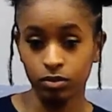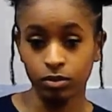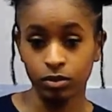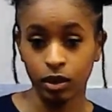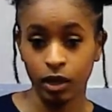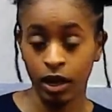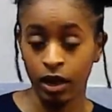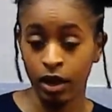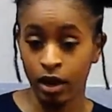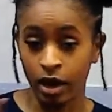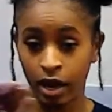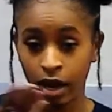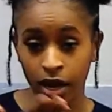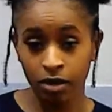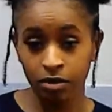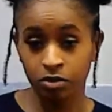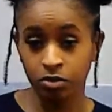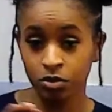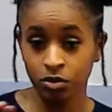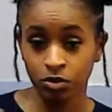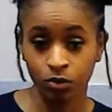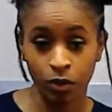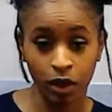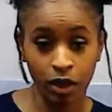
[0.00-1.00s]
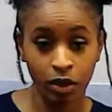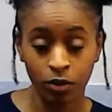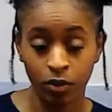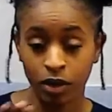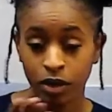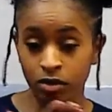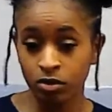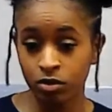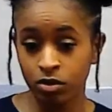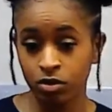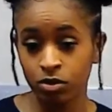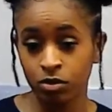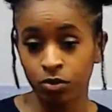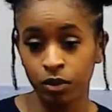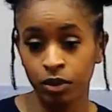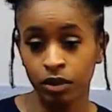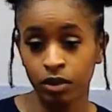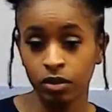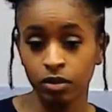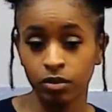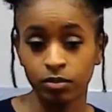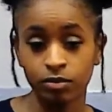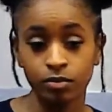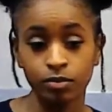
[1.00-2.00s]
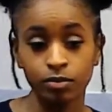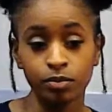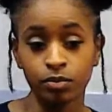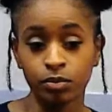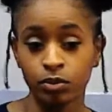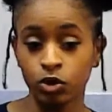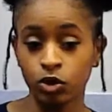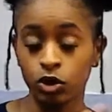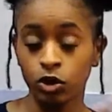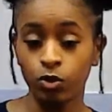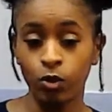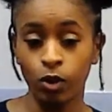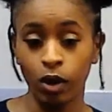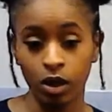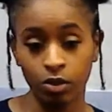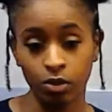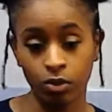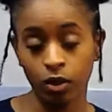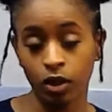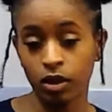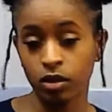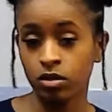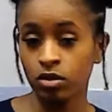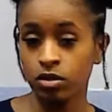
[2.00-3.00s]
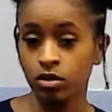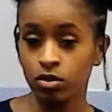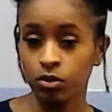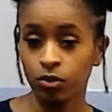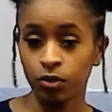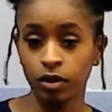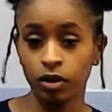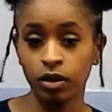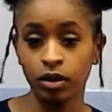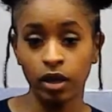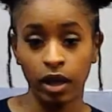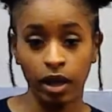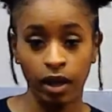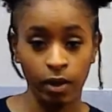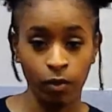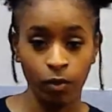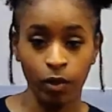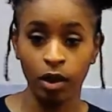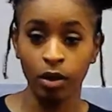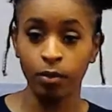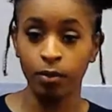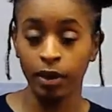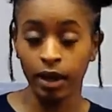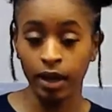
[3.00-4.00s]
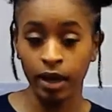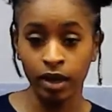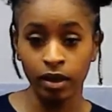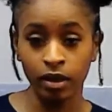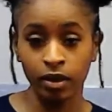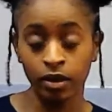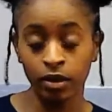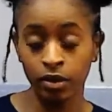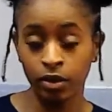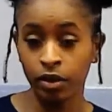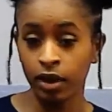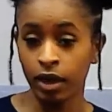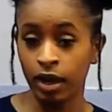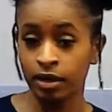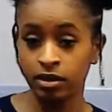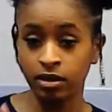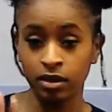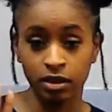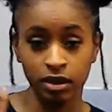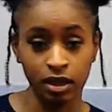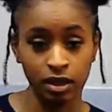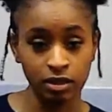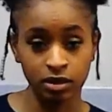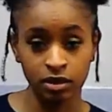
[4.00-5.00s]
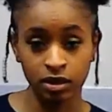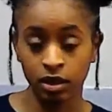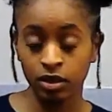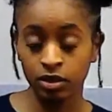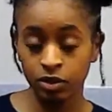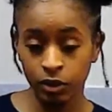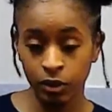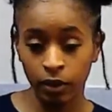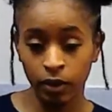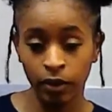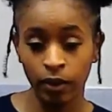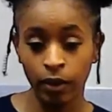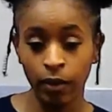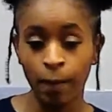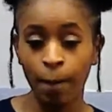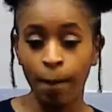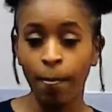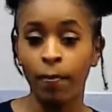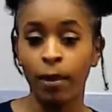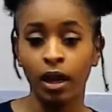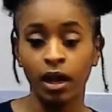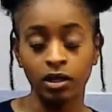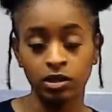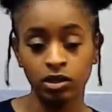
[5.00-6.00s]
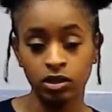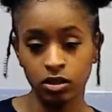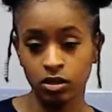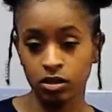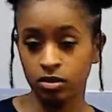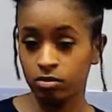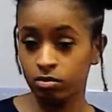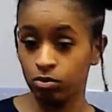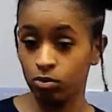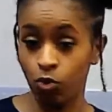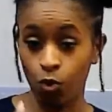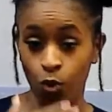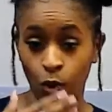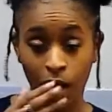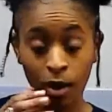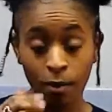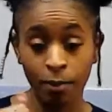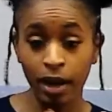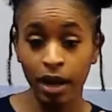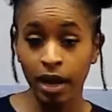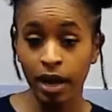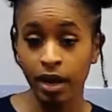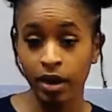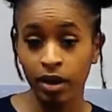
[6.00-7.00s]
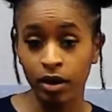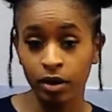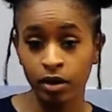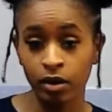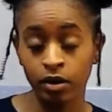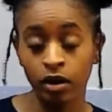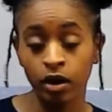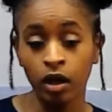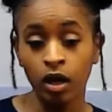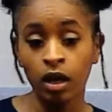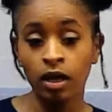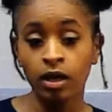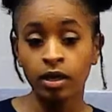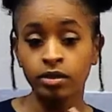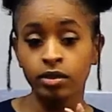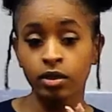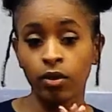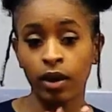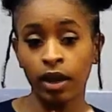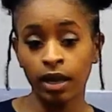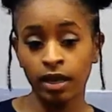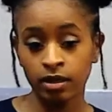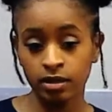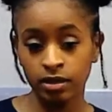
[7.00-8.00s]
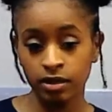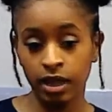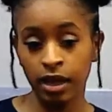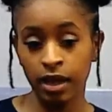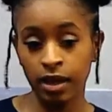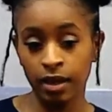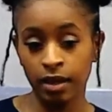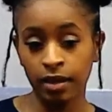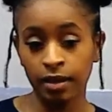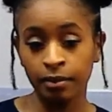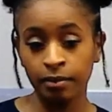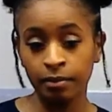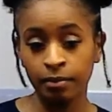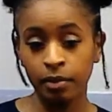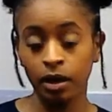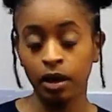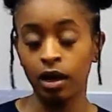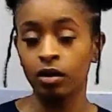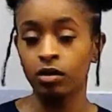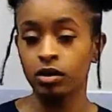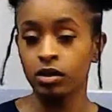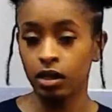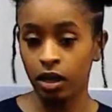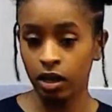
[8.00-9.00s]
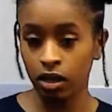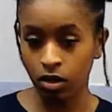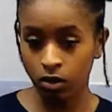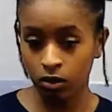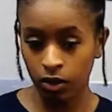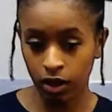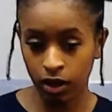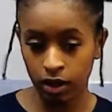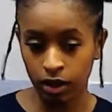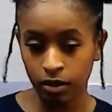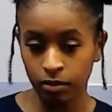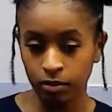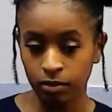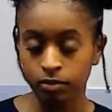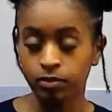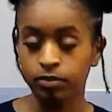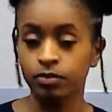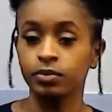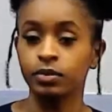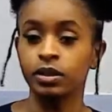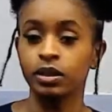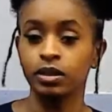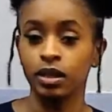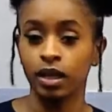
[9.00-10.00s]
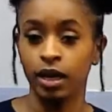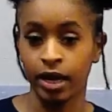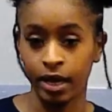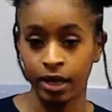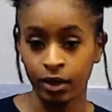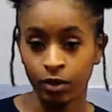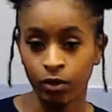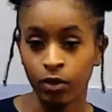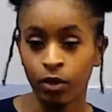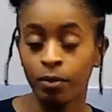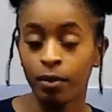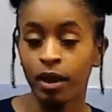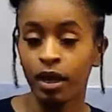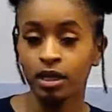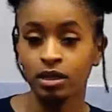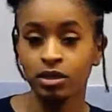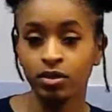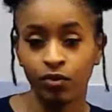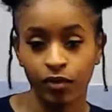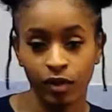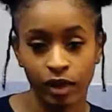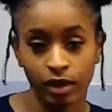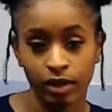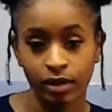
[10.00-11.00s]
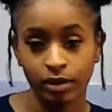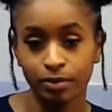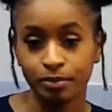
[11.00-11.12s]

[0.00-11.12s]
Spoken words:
our house was right across the street. She walked across the street. I walked behind her. I did not touch her. I just walked behind her. So at the time, I was like, okay, I know I'm going to have to fight.